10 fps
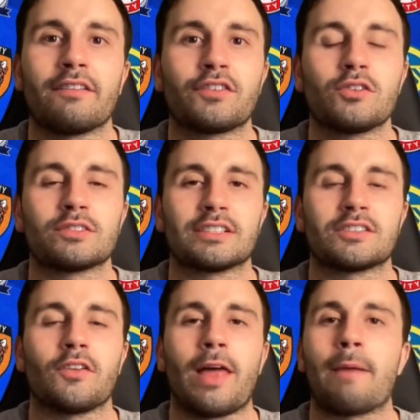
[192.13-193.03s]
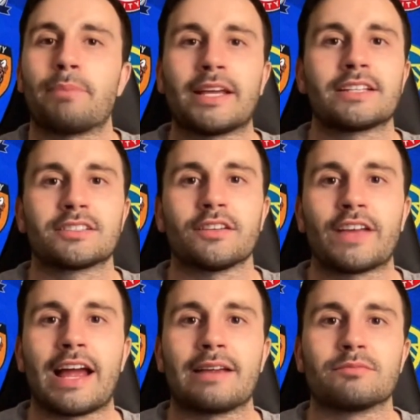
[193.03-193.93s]
Of course, it's not their biggest of
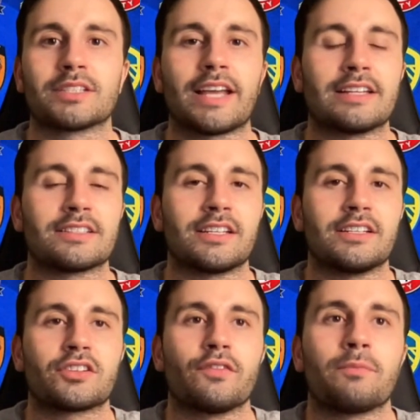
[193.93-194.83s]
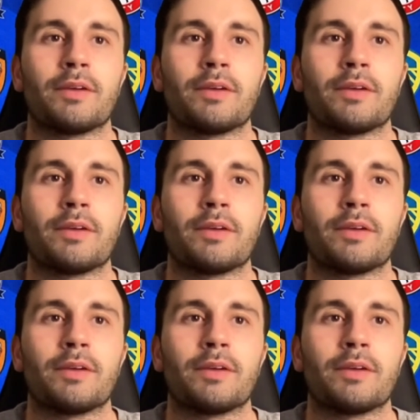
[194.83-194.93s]
games against each other,